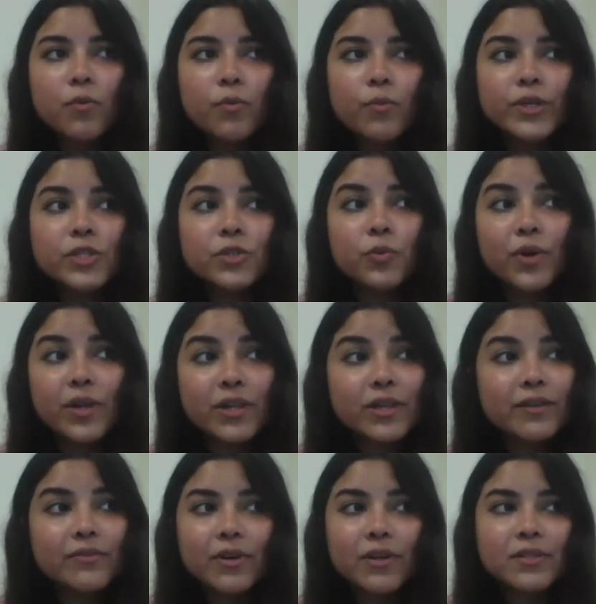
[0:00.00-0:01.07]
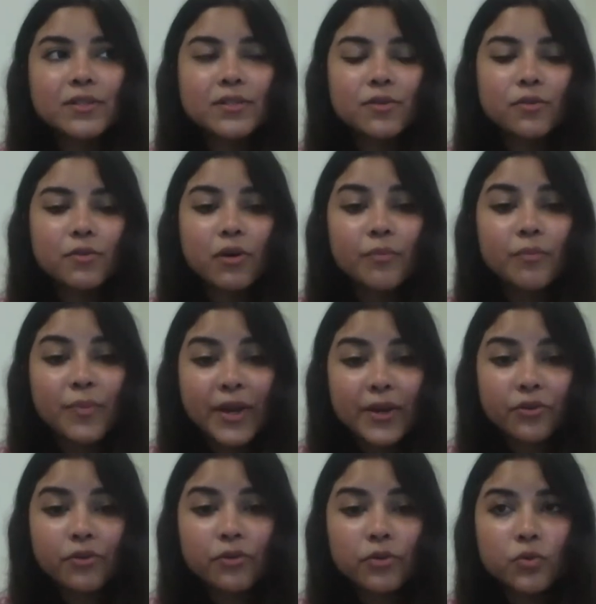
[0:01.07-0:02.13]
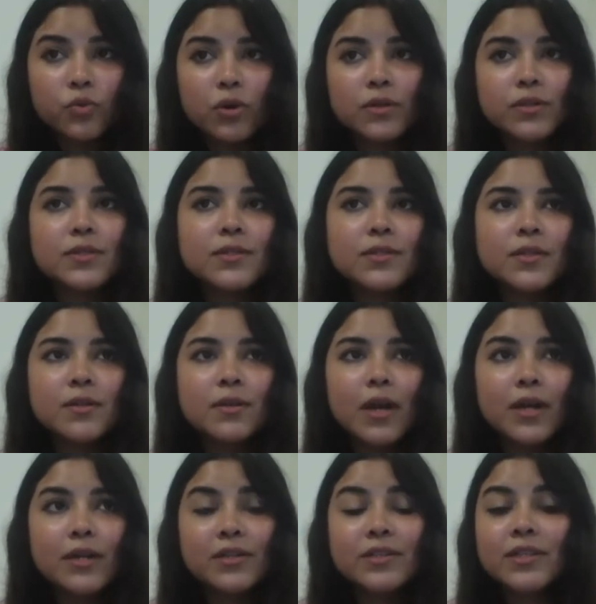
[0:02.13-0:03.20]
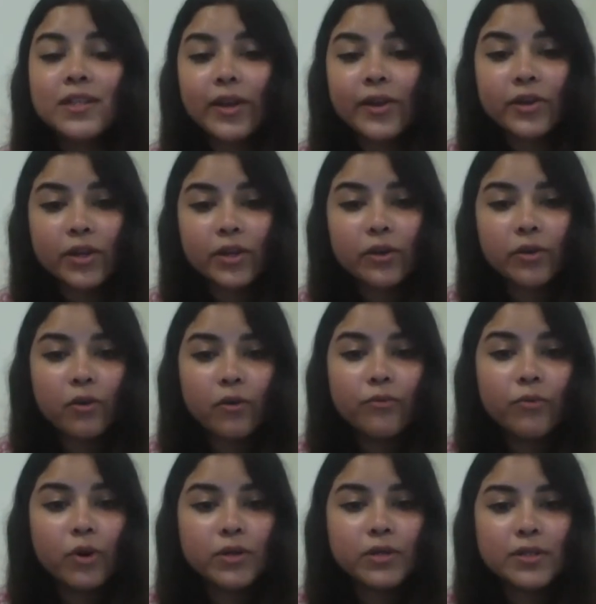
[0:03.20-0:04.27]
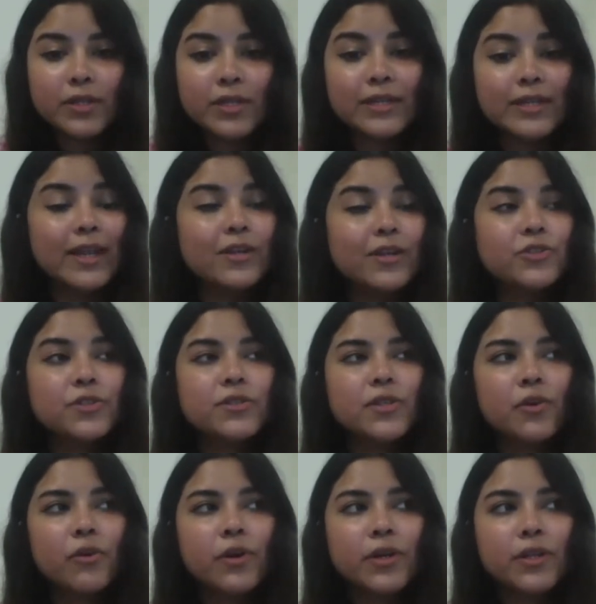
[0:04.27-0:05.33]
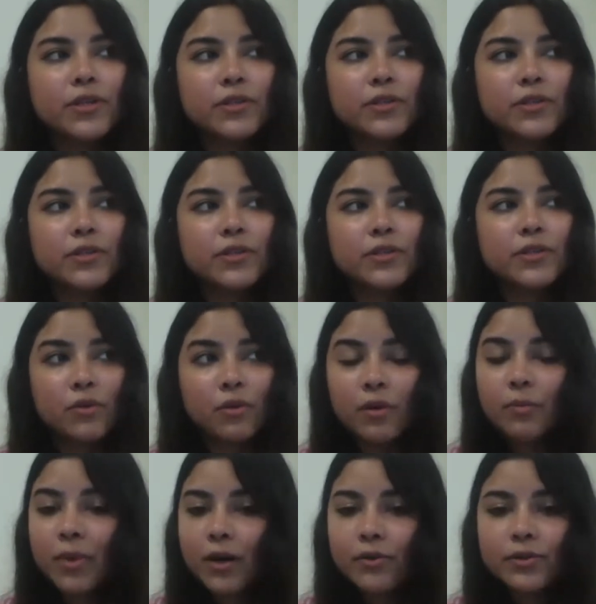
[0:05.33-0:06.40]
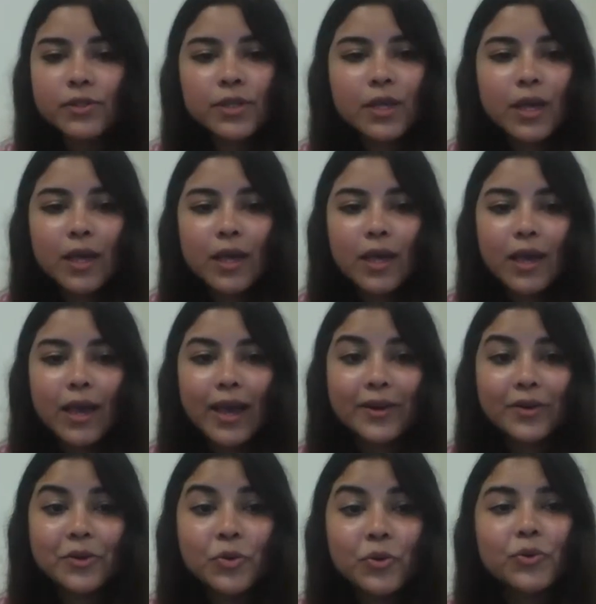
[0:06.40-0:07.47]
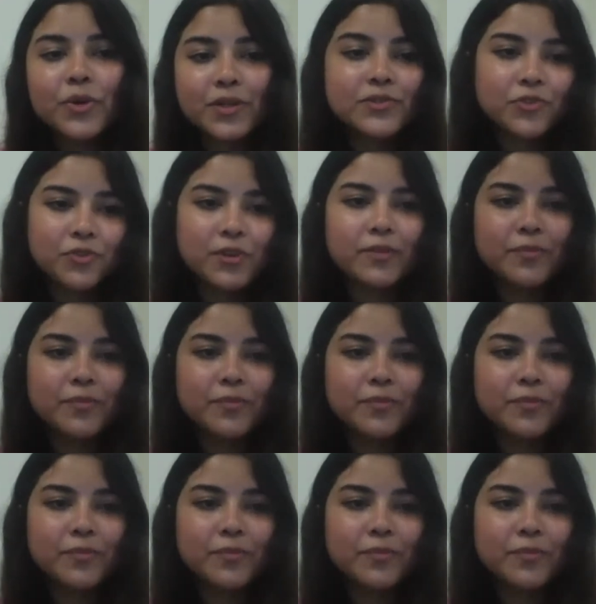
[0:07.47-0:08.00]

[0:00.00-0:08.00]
which will give us, you know, a better nuanced understanding of what international security is all about and who it is really